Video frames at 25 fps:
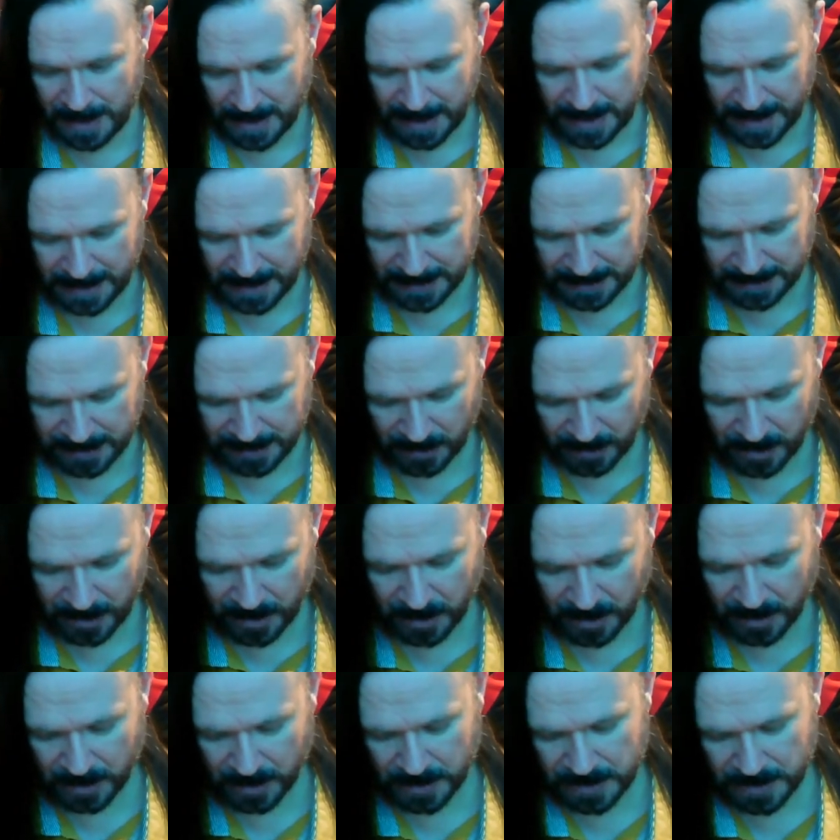has
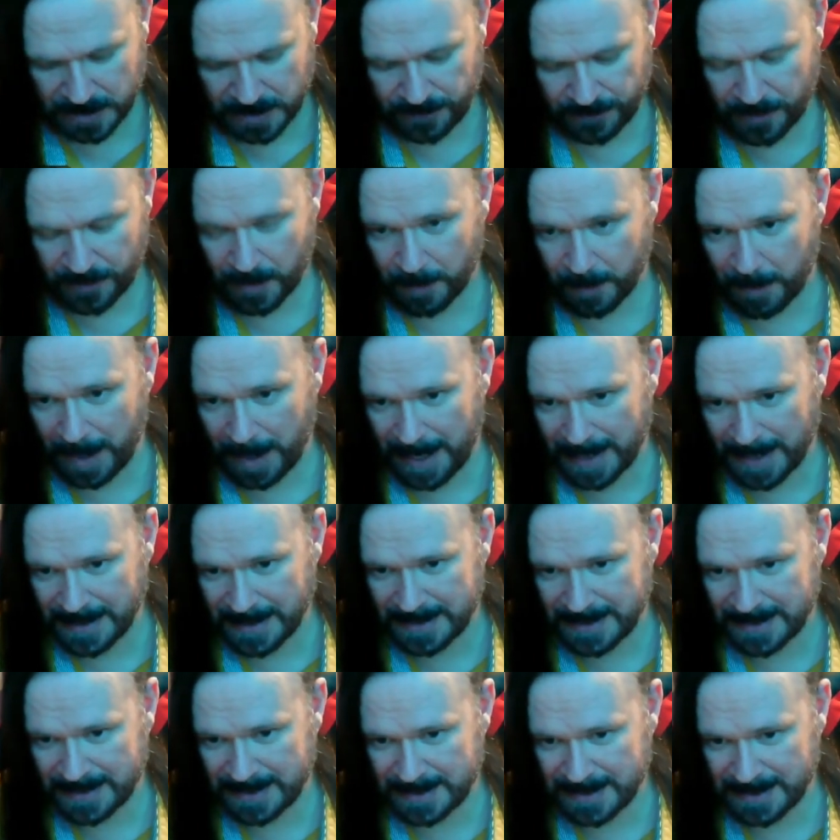cards for the
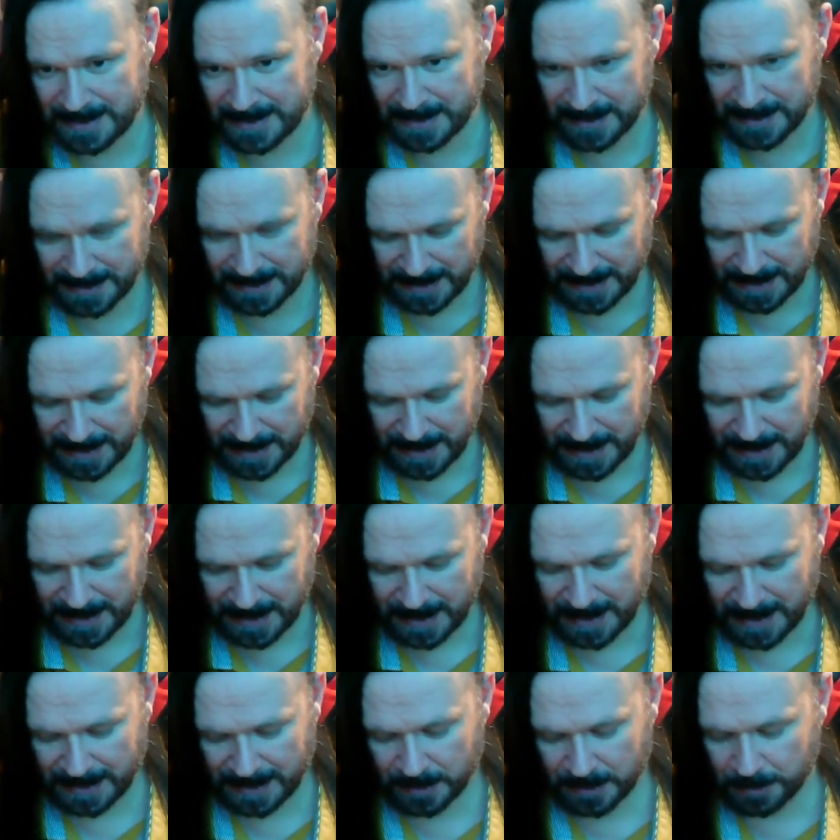past
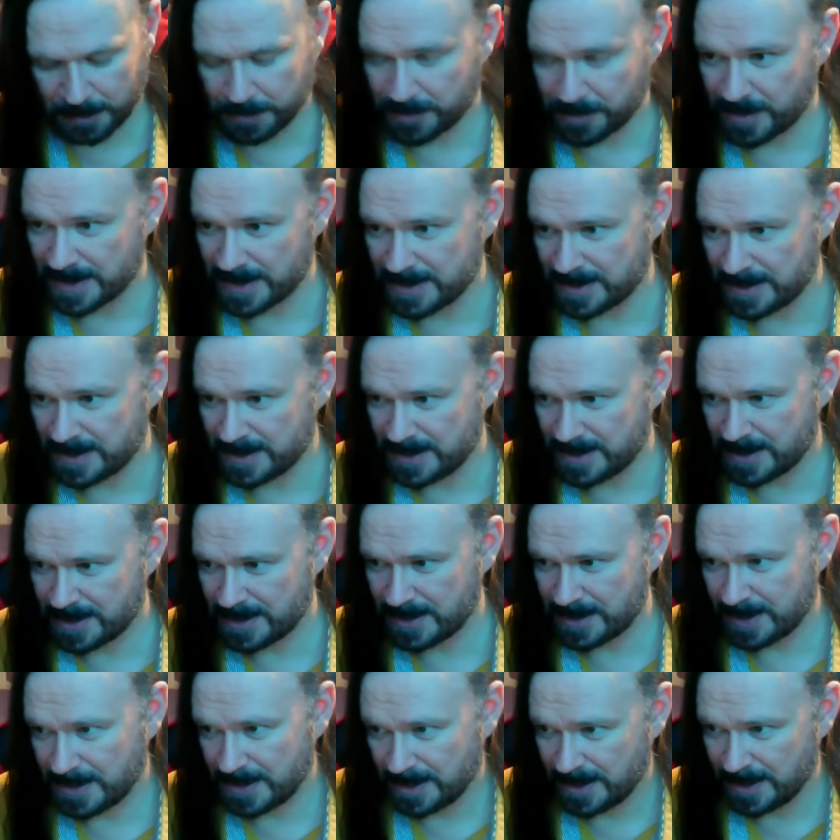and the present
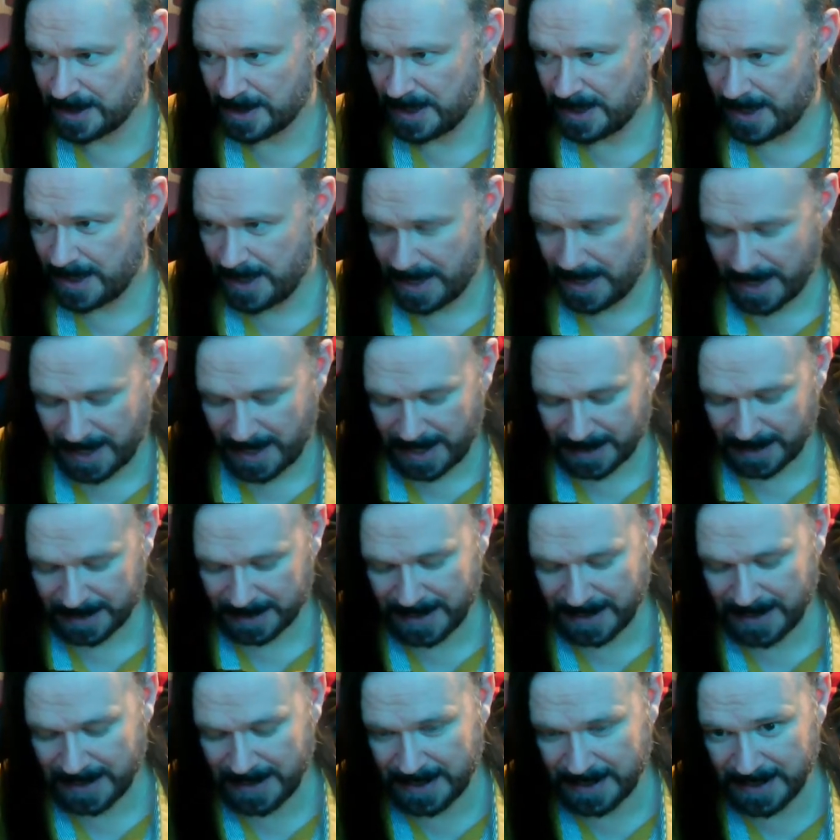and
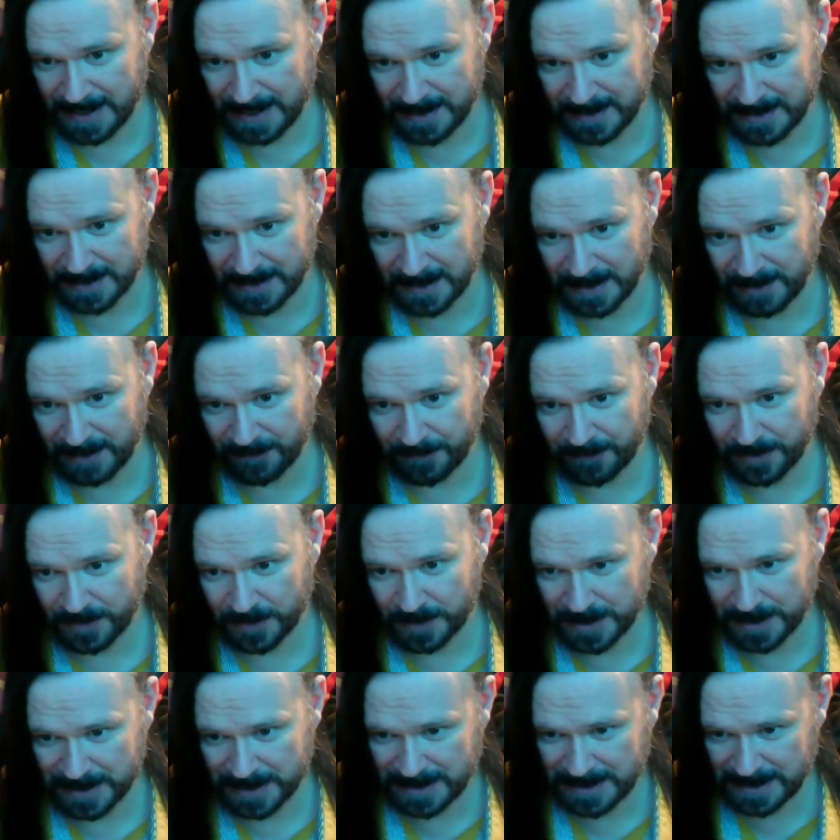hidden
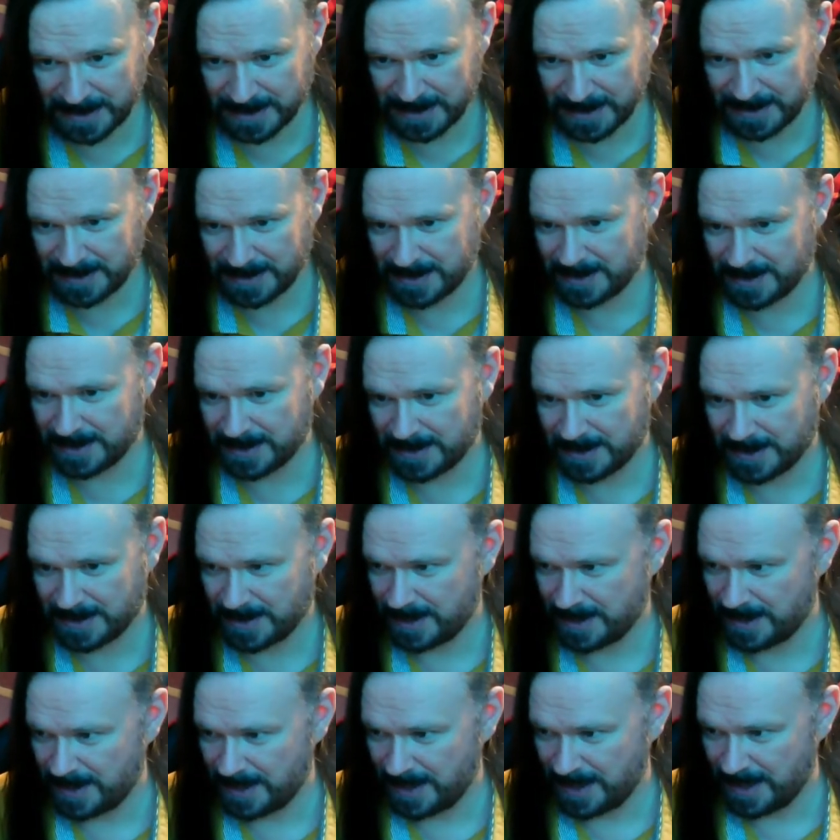influences
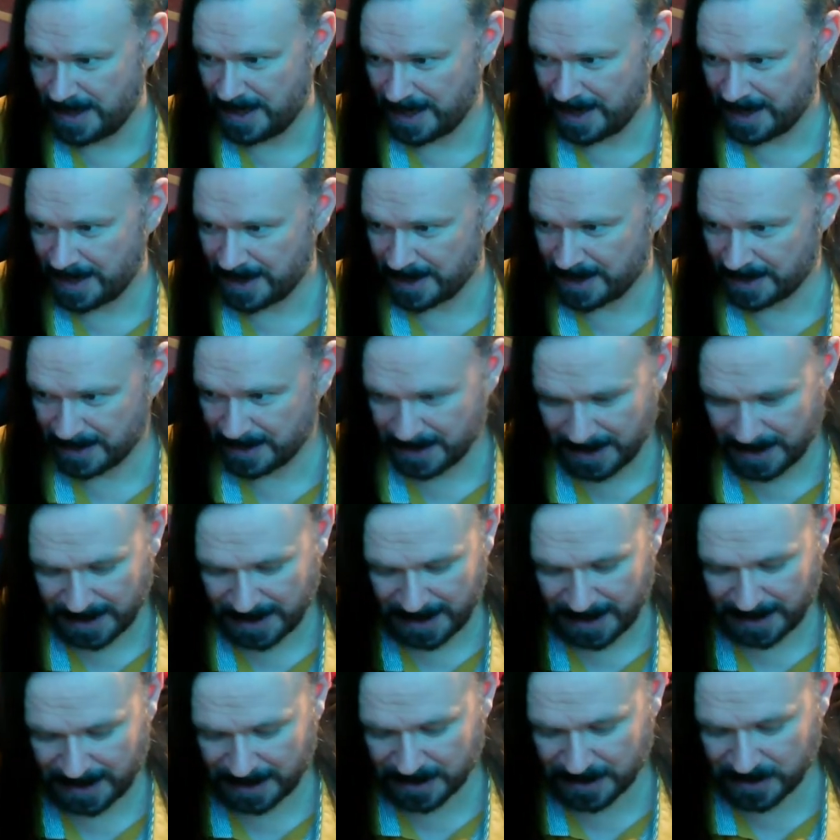and
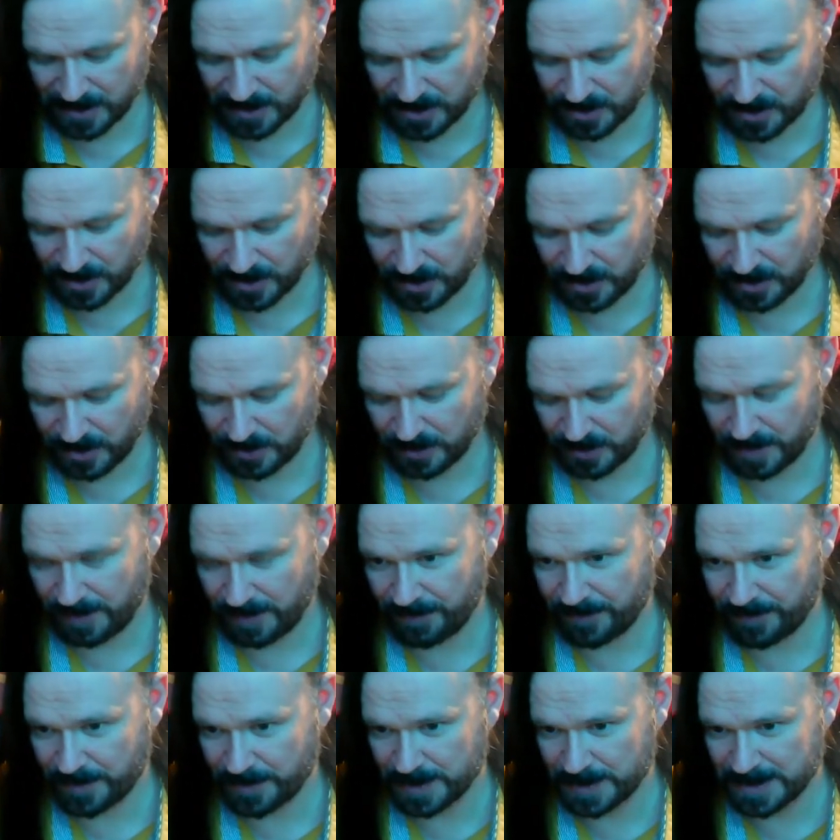external
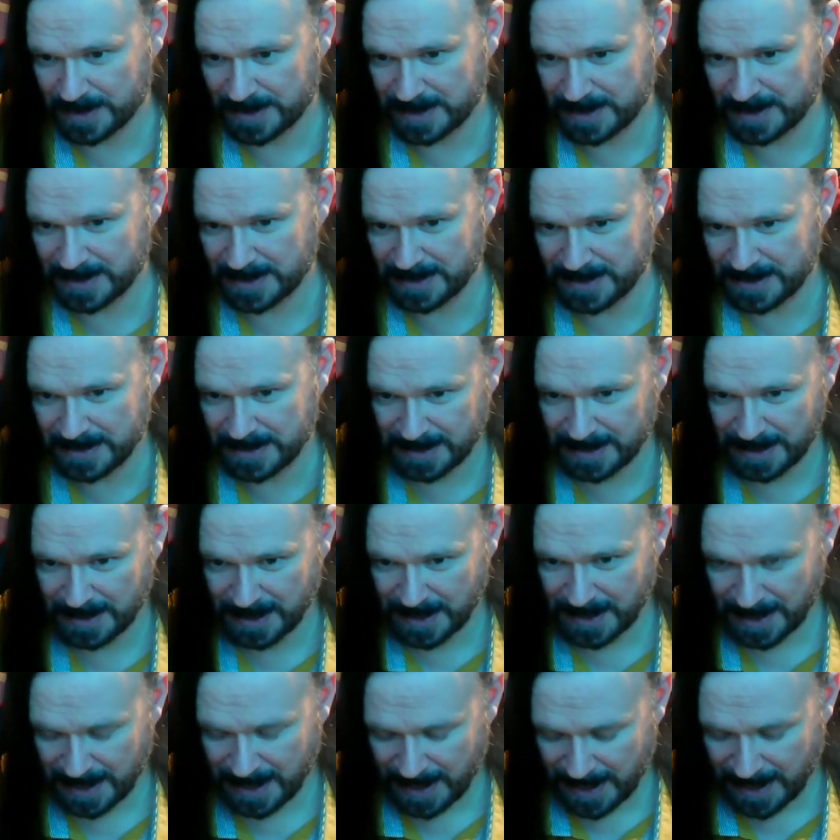influences
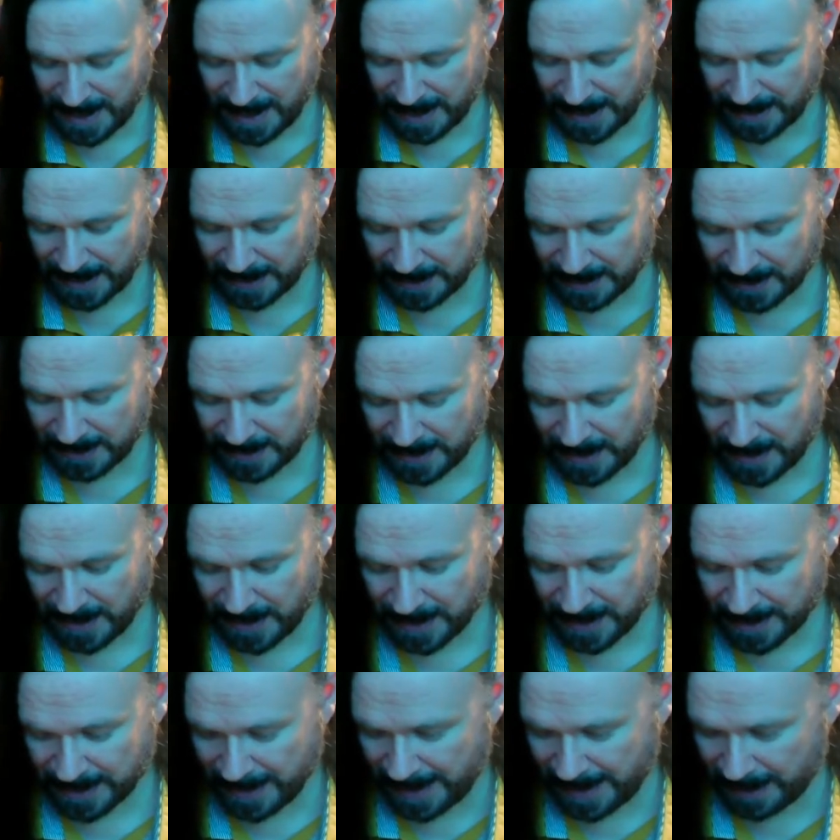and
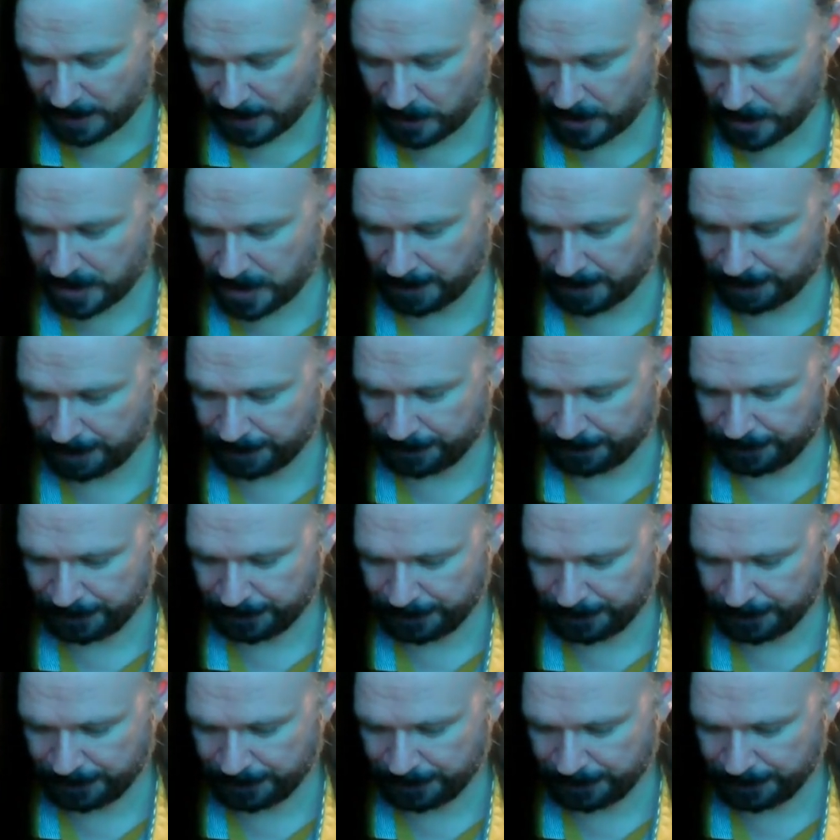an outcome.